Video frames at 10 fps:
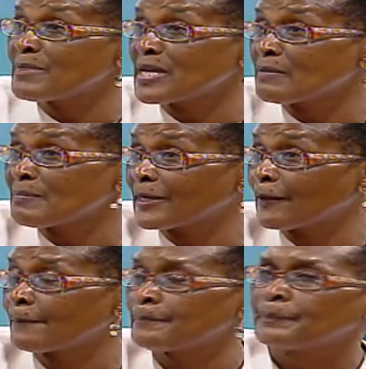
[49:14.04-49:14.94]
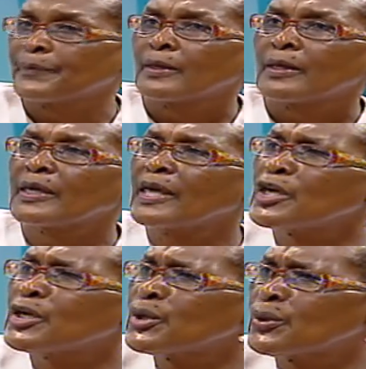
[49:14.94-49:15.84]
making money.
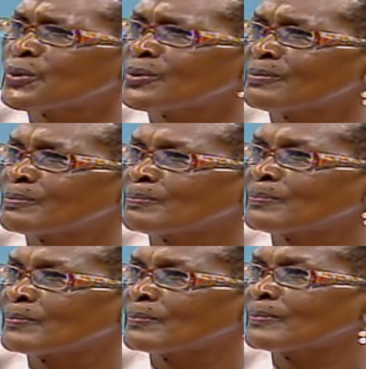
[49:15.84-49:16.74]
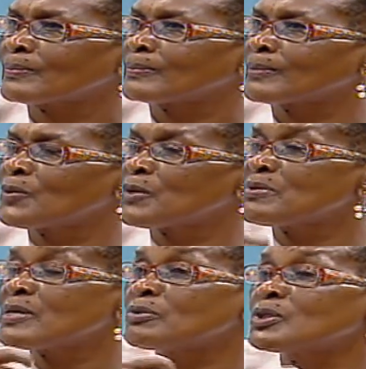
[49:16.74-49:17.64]
KQ will
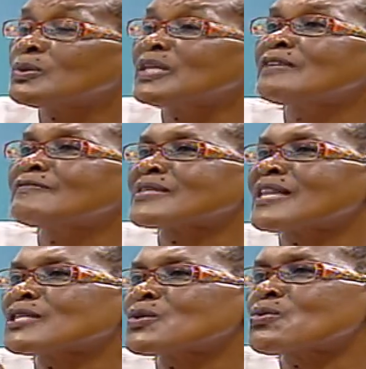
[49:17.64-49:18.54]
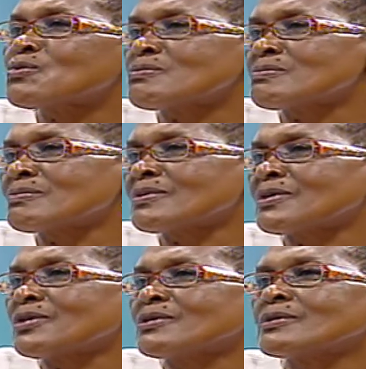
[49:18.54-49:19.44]
be able to lift that crew
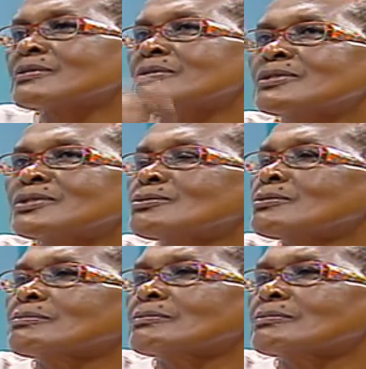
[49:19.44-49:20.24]
to